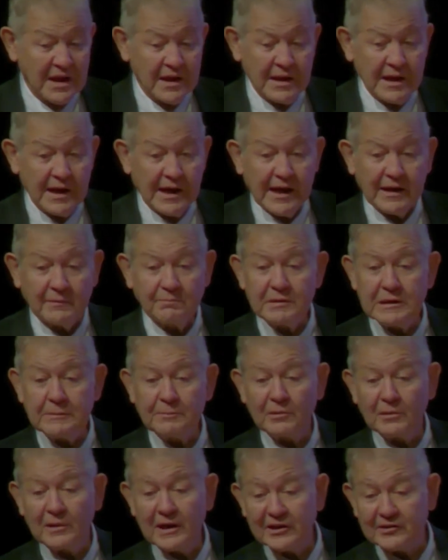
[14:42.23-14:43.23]
And people
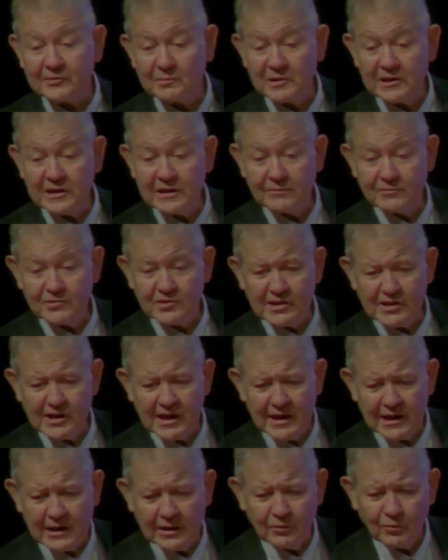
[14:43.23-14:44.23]
ask me even today,
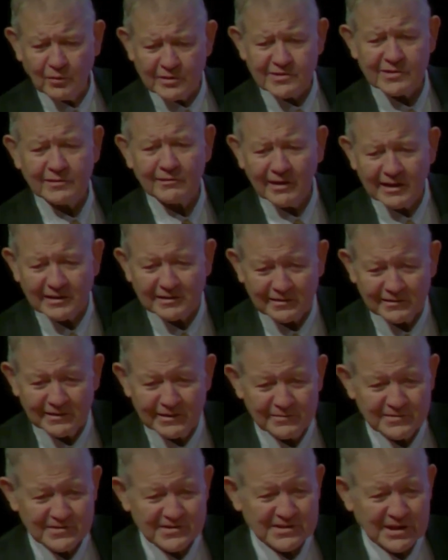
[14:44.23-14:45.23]
what's it like to live in
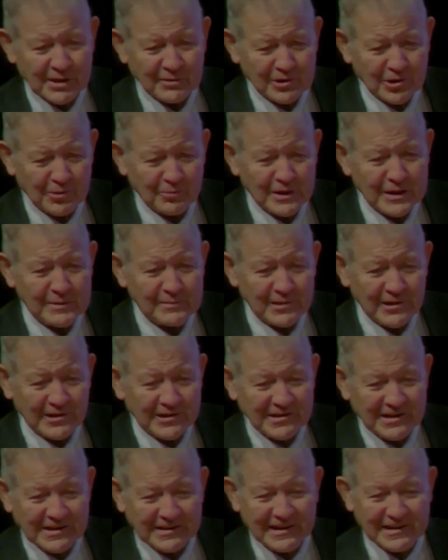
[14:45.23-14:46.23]
Saudi Arabia? And
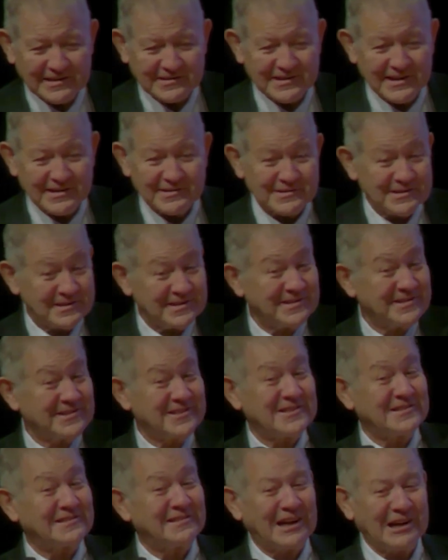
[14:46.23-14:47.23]
I says, just
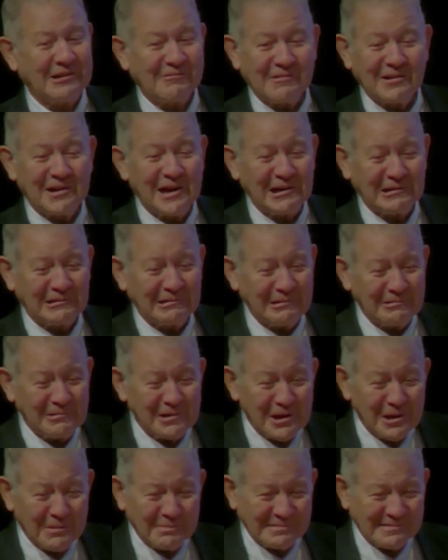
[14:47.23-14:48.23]
like where I grew up,
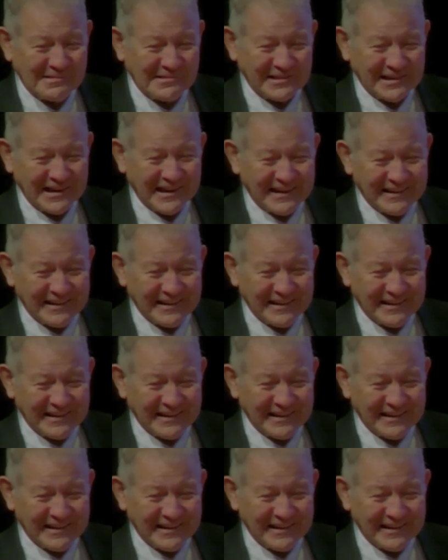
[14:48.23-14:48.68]
okay?